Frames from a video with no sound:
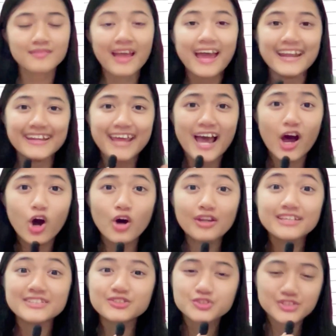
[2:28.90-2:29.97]
There are
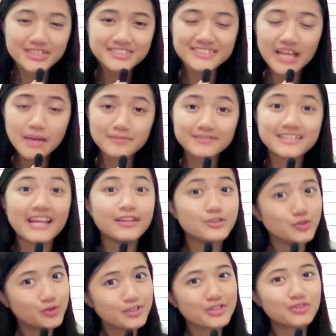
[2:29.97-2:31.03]
only 3 steps that
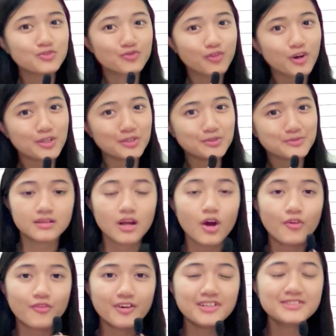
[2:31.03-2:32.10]
you need to follow.
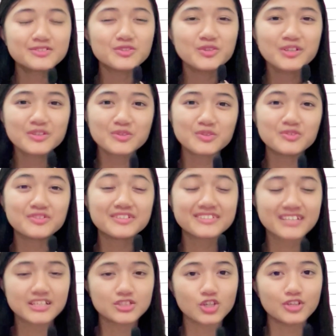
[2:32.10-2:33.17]
First, you need to do
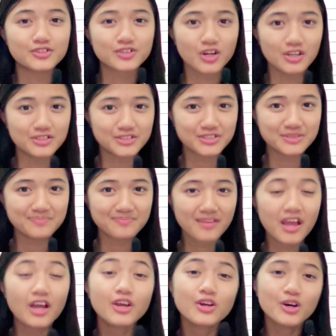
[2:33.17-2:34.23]
research on scholarship.
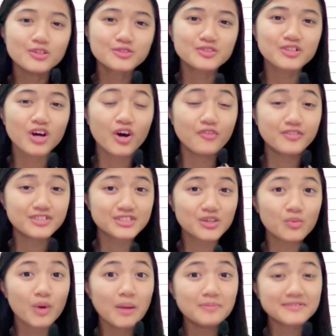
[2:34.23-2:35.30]
Go to the official
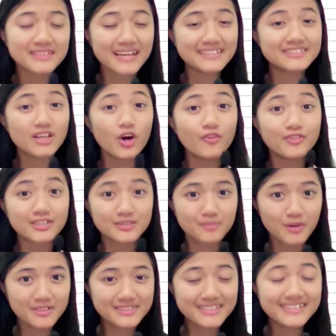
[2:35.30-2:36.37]
websites of the
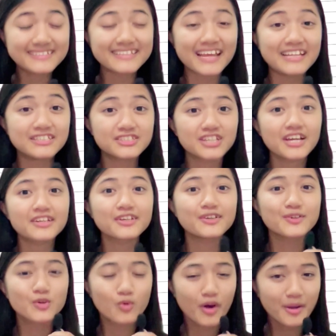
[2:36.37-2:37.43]
sponsors and check the
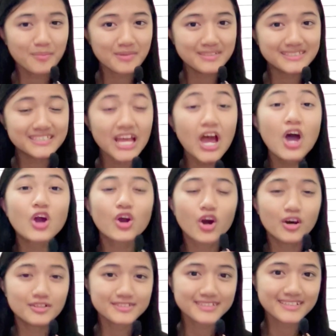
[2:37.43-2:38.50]
requirement,
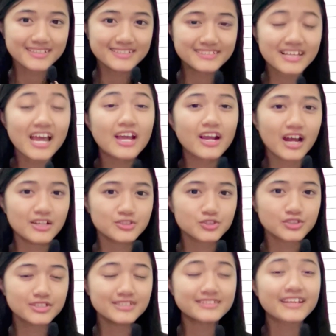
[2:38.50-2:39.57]
courses,
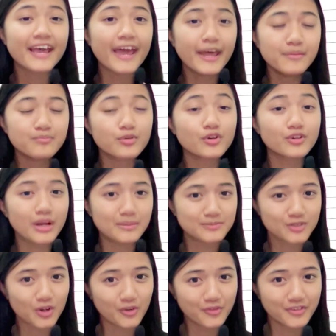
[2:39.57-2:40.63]
countries, and programs
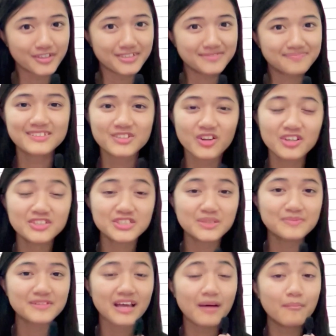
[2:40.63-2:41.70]
offered.
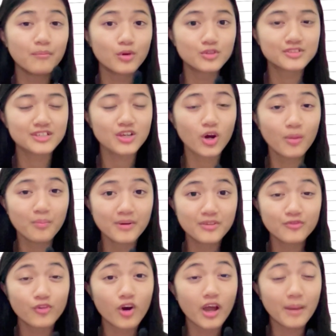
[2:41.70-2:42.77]
Scholarships are mostly open
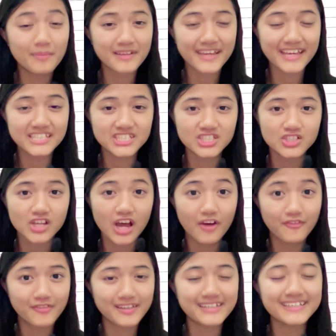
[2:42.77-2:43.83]
for application
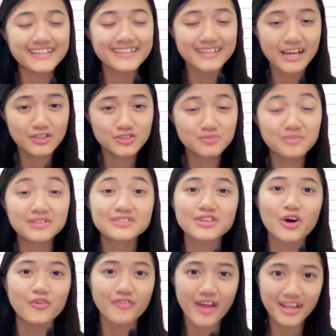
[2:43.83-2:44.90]
after the announcements
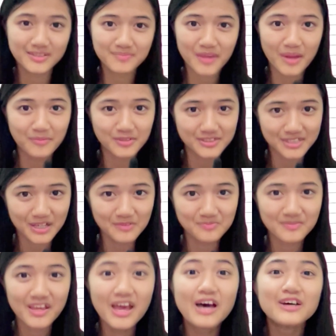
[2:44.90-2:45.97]
of SPM result.
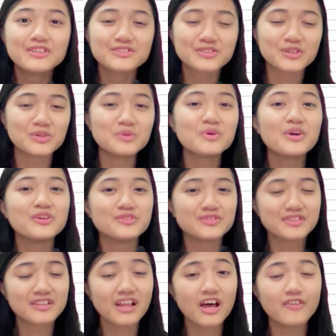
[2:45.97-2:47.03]
So, you
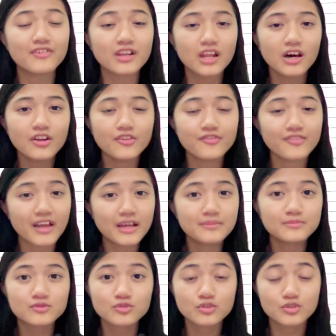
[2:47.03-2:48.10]
still have a lot of time
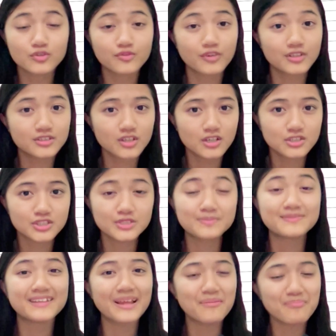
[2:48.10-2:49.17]
to look for
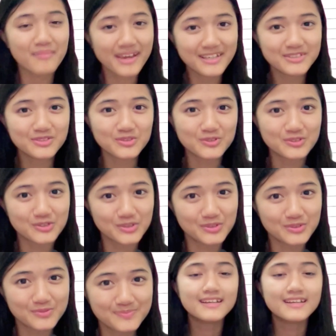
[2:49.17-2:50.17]
scholarships that may suit you.